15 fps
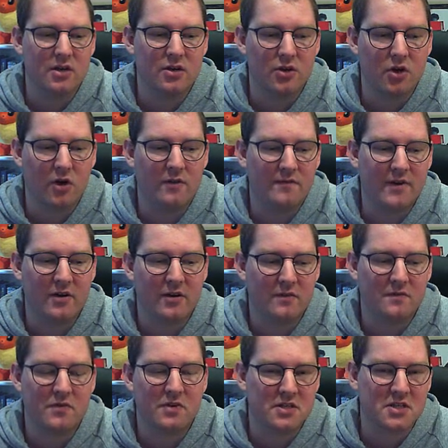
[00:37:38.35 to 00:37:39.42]
not very
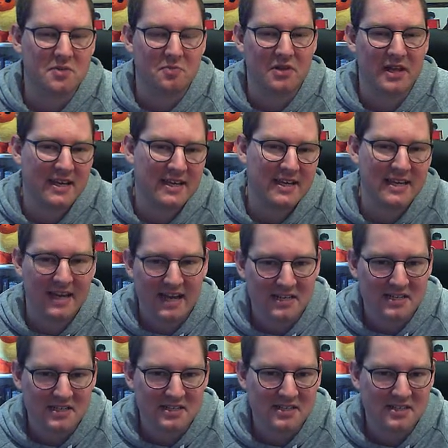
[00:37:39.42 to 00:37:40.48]
fun to play
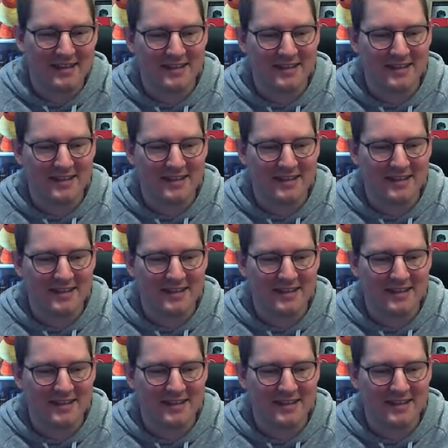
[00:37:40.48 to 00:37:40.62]
against.